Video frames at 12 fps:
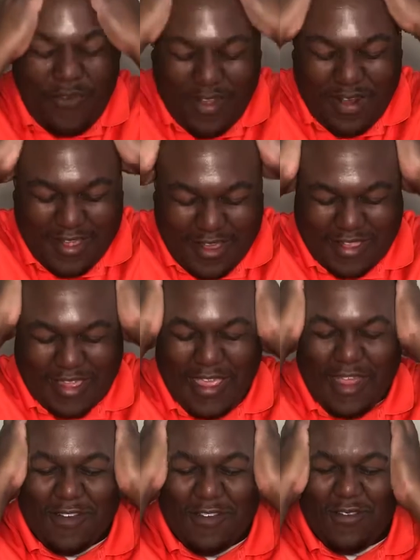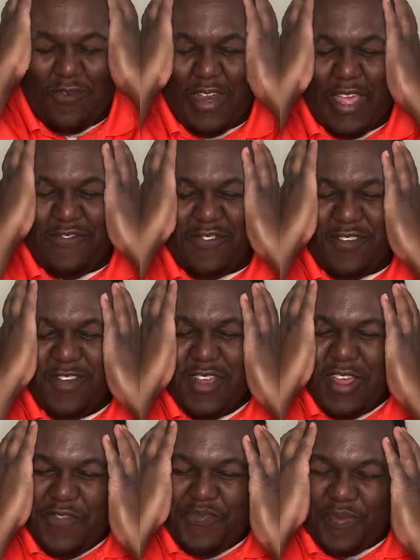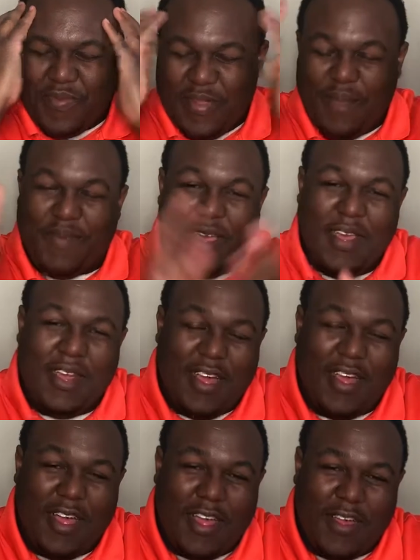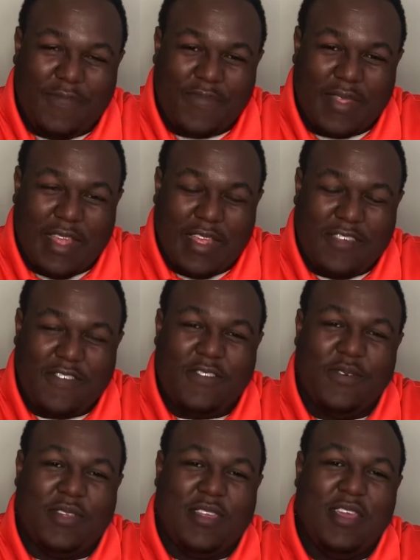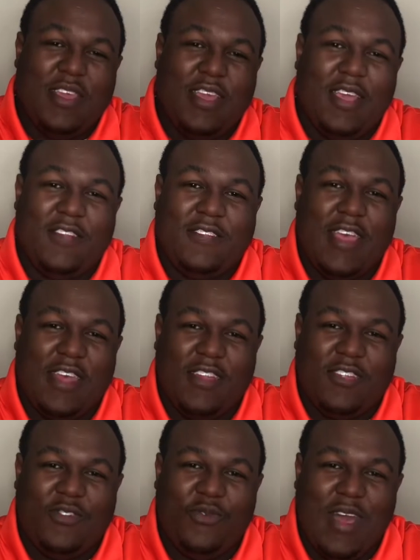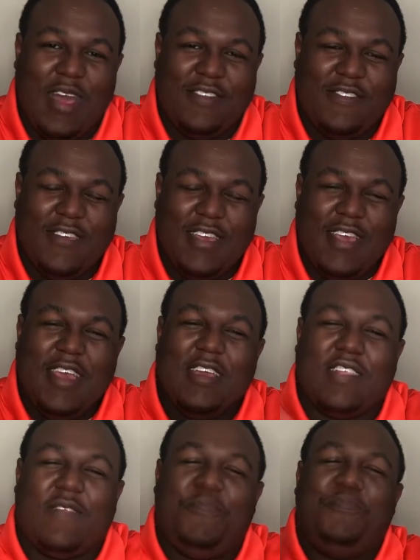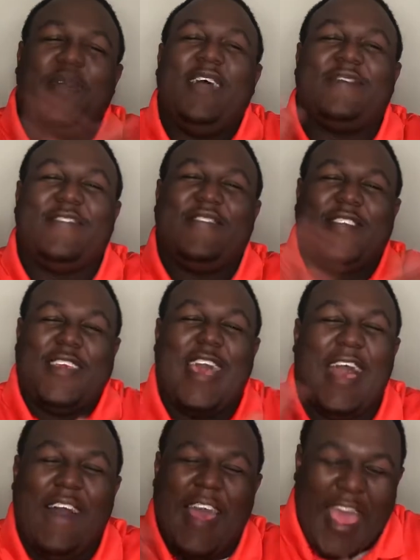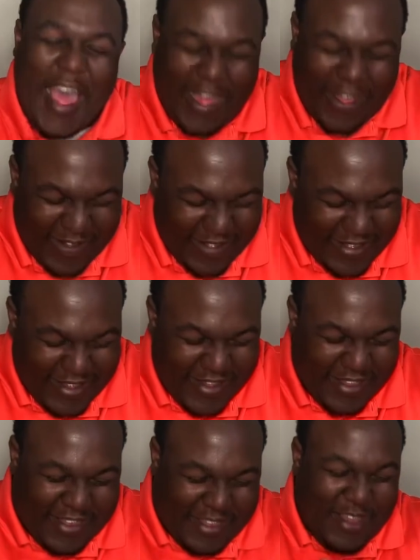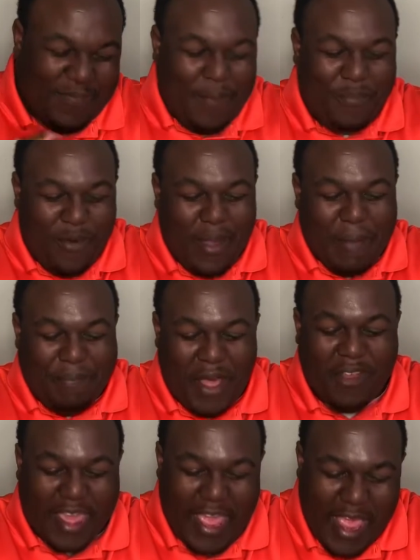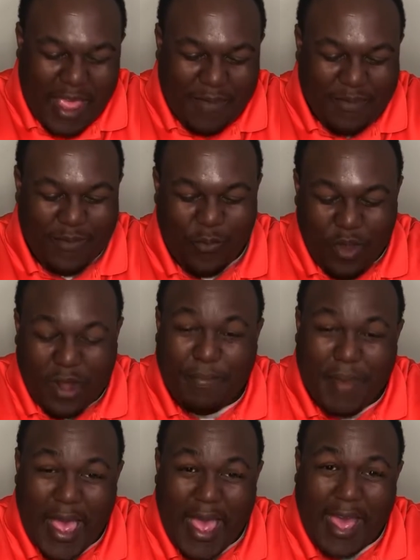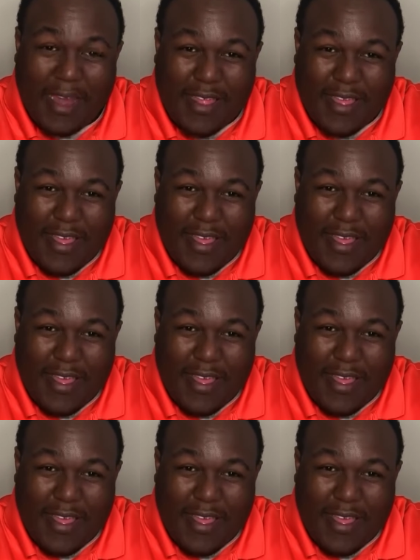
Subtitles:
one of those characters or whatever. But she was still entertaining to watch. Special shout out to my boy Bokeem Woodbine.